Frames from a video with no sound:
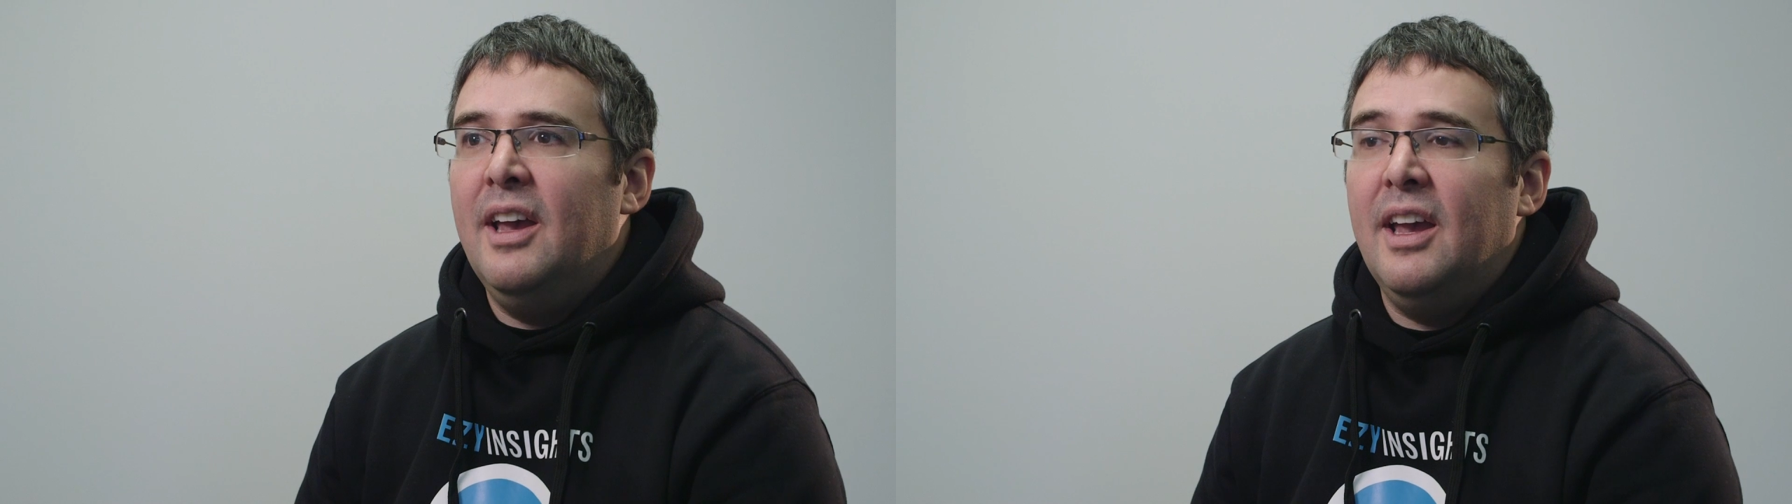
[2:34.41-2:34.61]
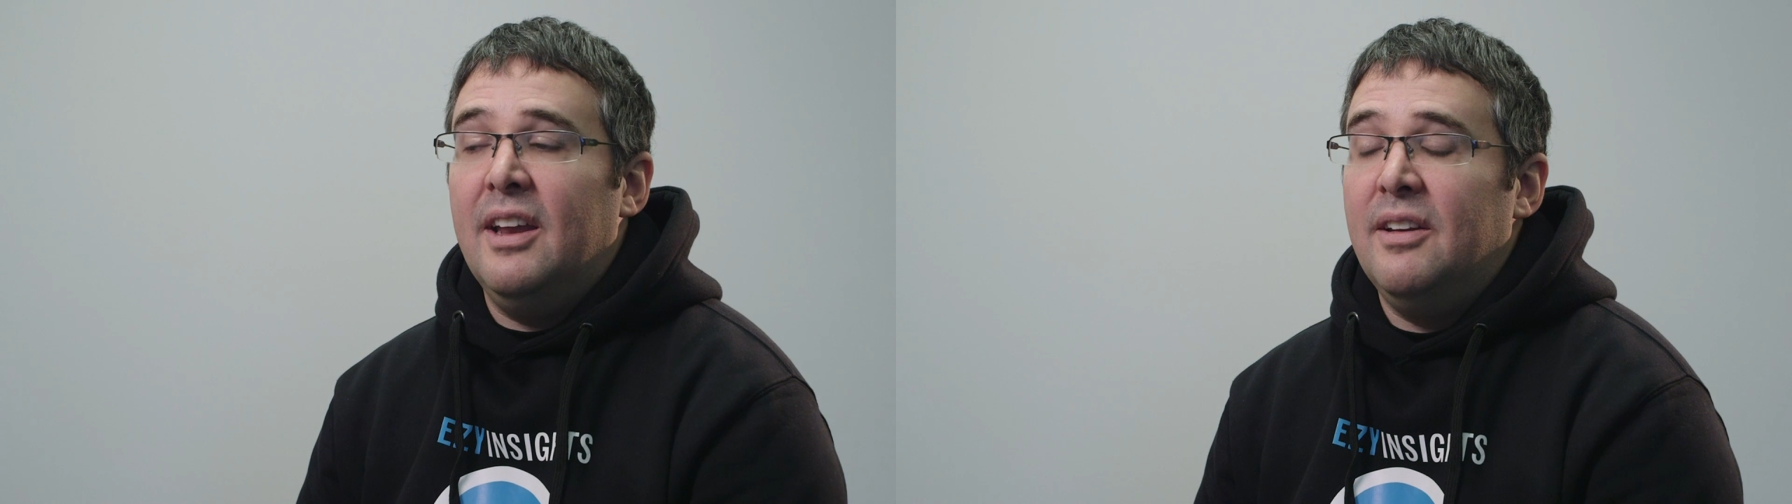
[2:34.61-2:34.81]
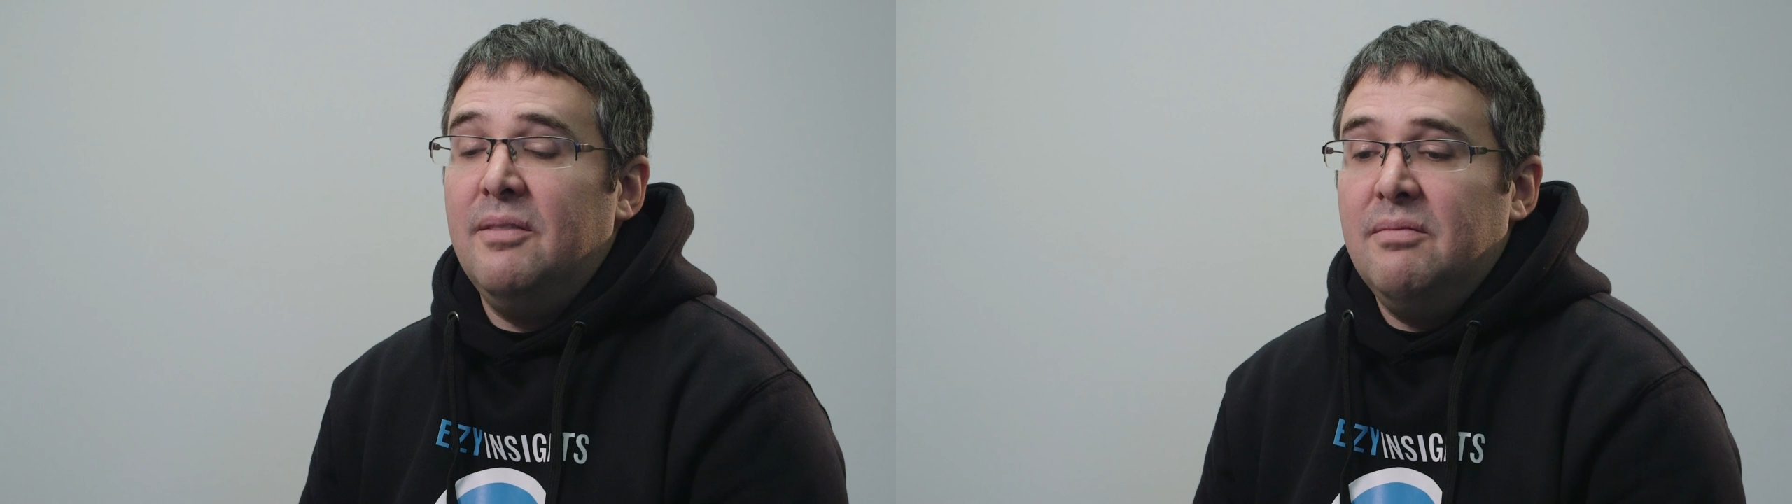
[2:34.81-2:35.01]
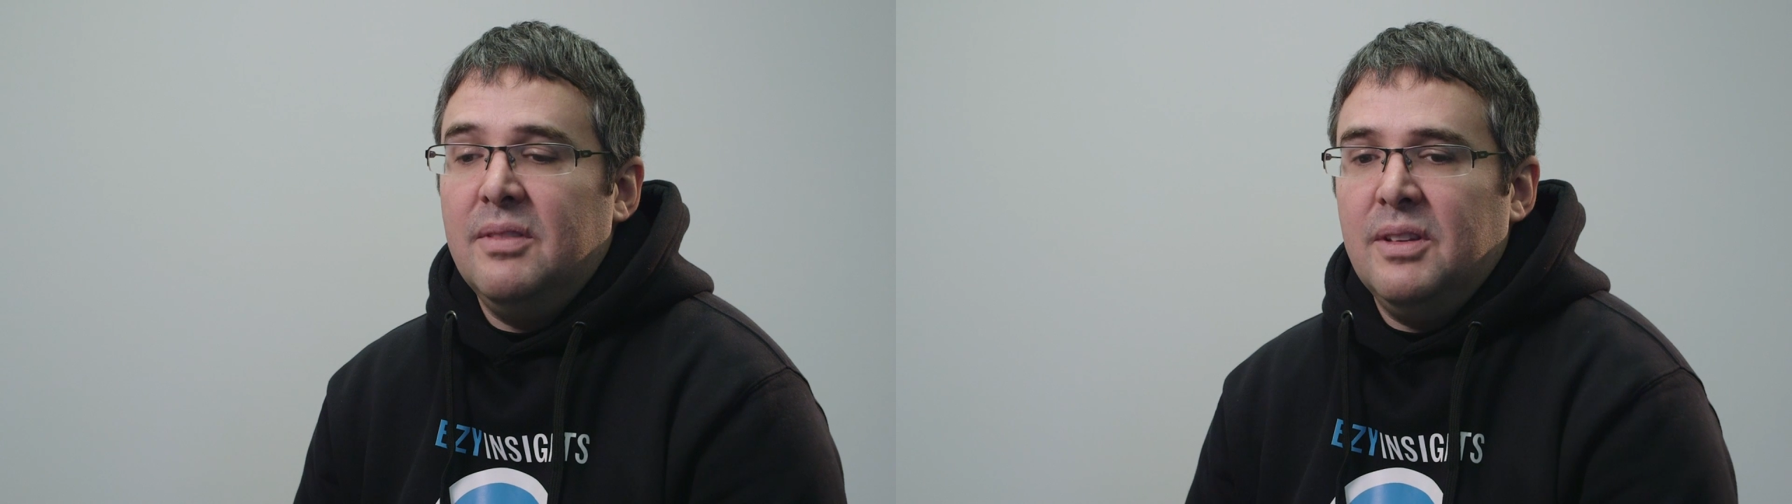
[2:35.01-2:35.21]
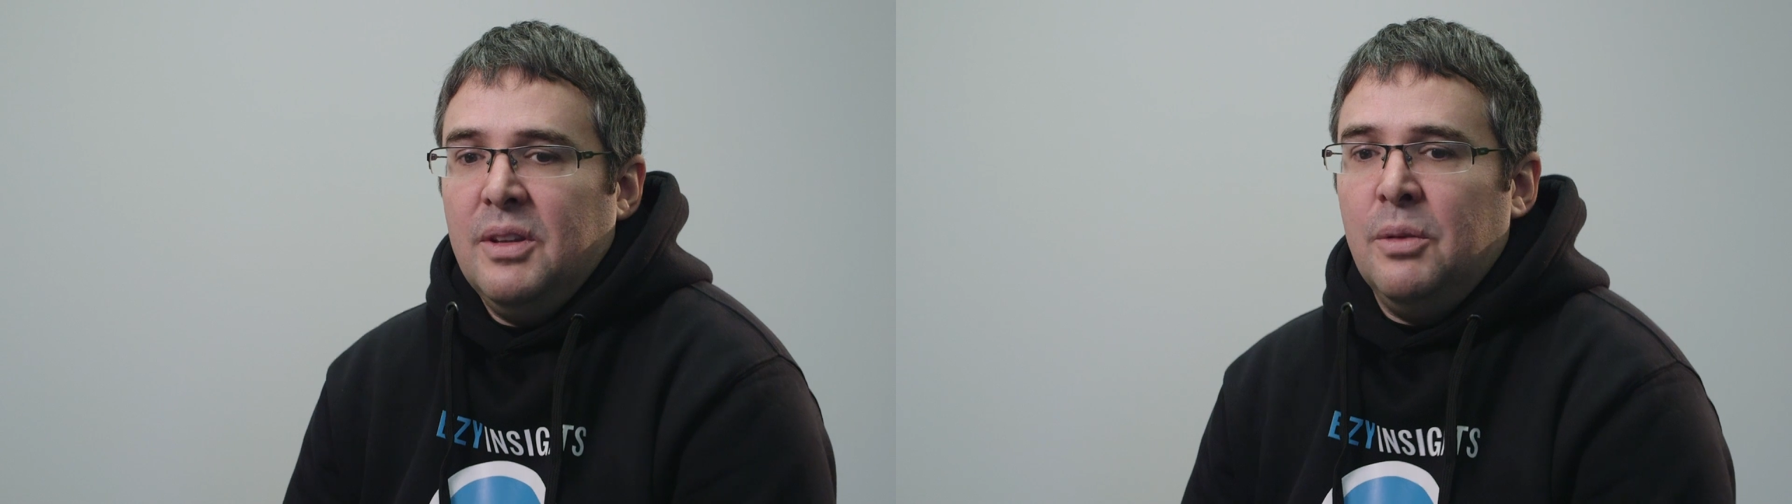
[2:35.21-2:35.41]
And
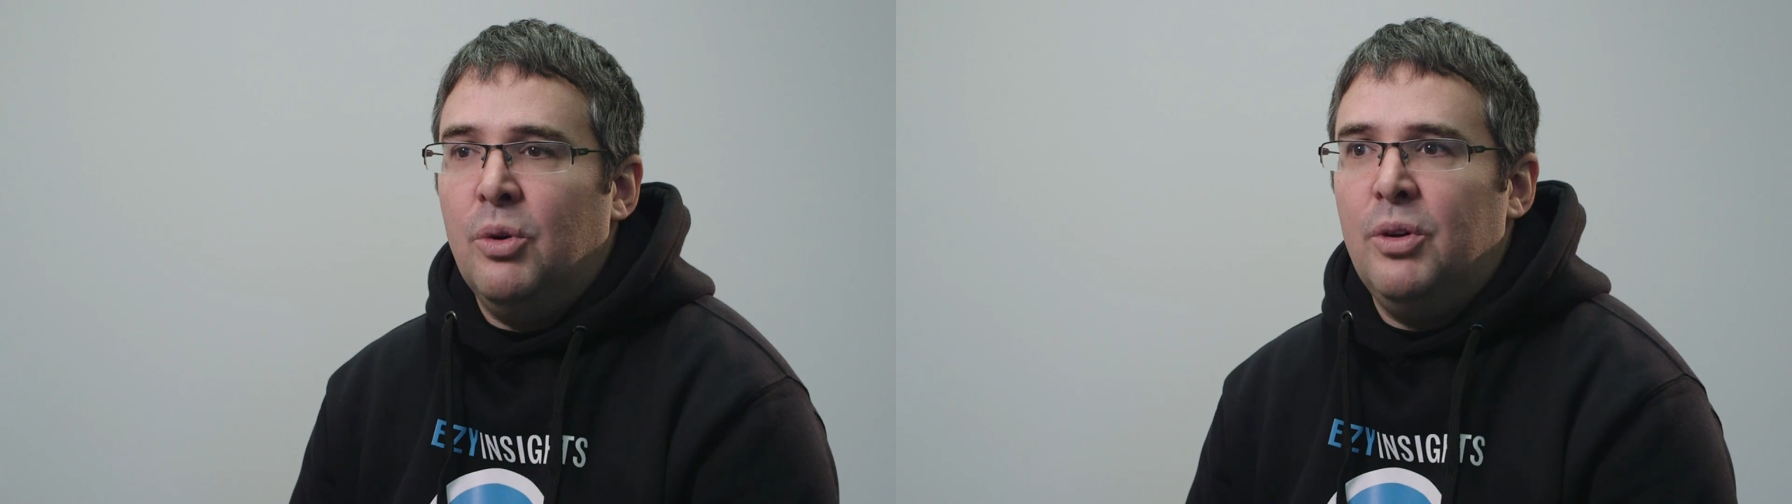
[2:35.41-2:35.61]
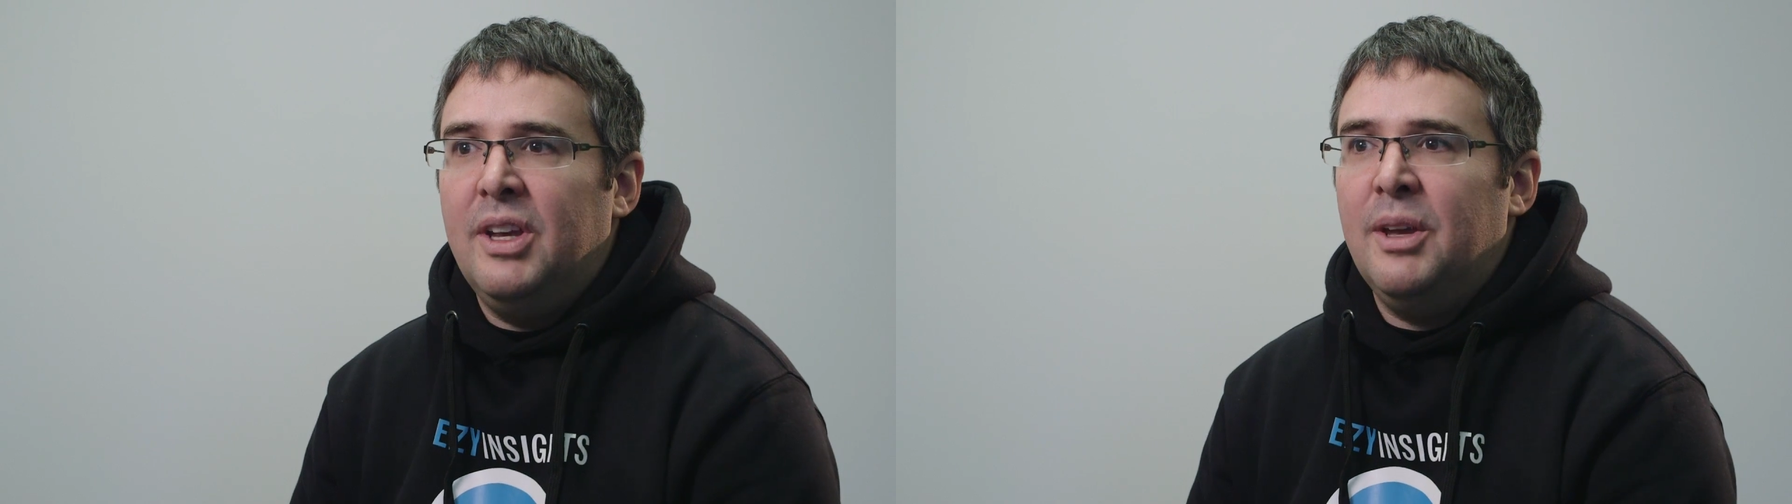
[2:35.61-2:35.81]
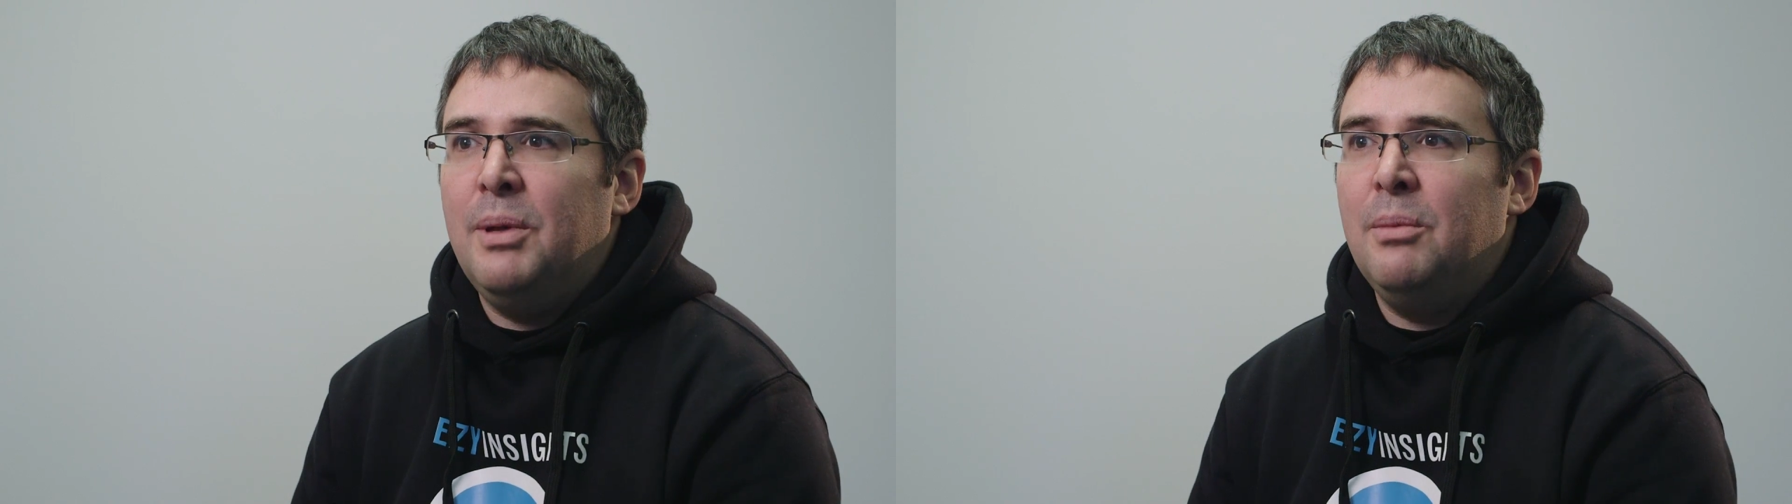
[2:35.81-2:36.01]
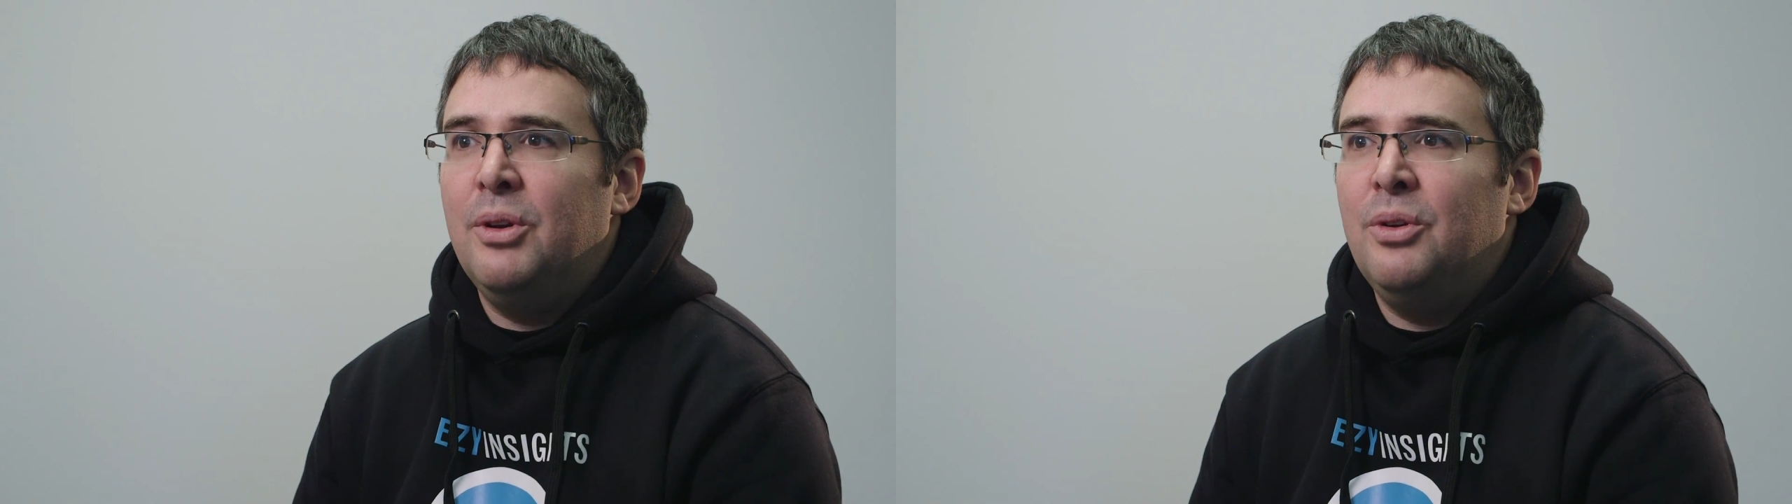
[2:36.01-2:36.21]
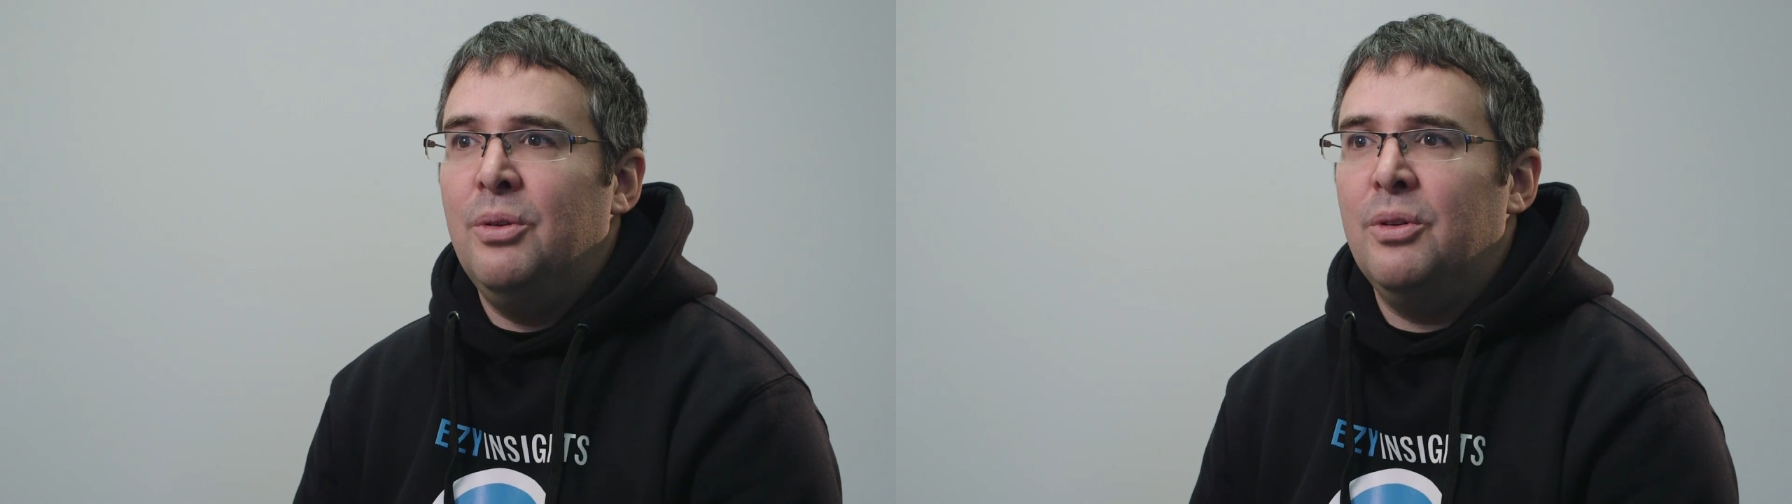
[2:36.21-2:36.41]
the more you get people
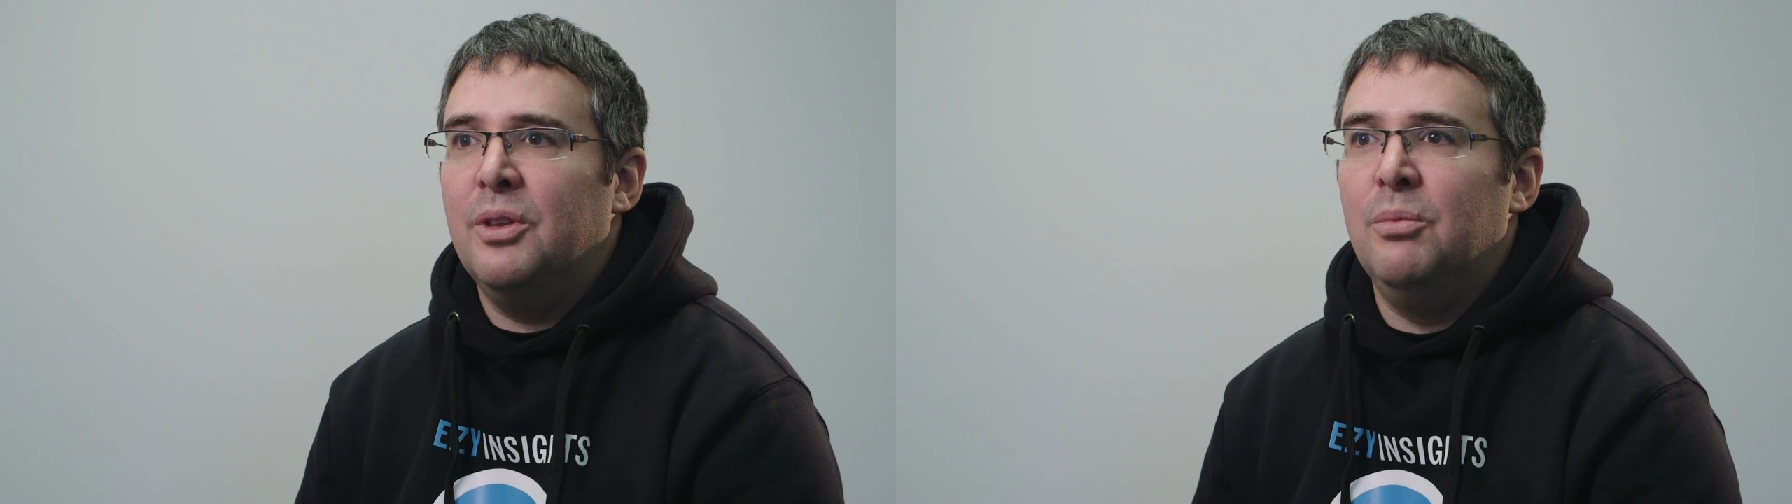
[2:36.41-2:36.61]
to talk,